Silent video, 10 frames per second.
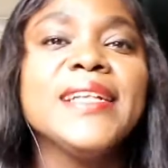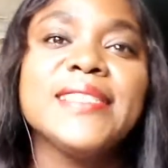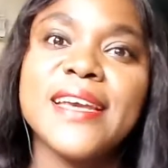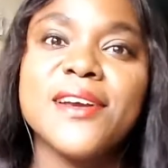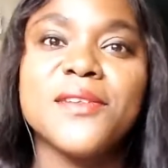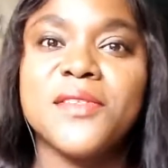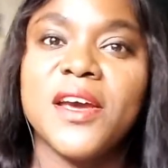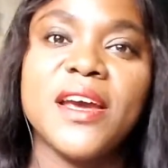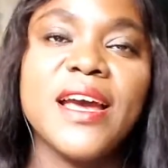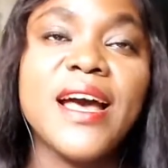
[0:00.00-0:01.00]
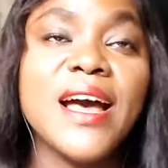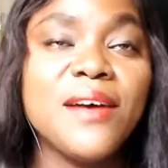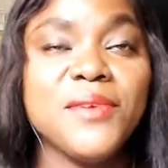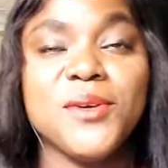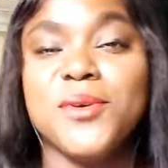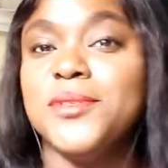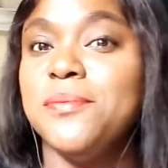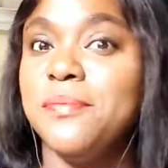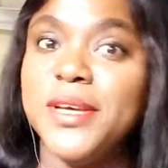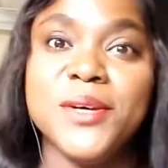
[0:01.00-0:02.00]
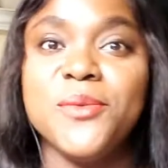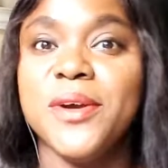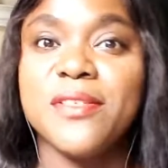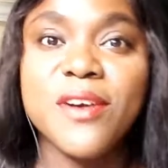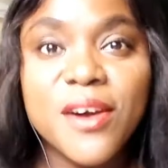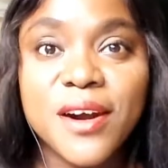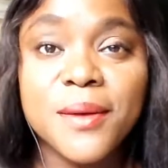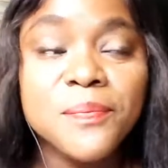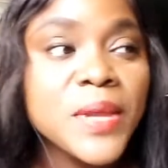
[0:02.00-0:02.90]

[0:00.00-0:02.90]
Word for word: Take her there, have a good meal with her,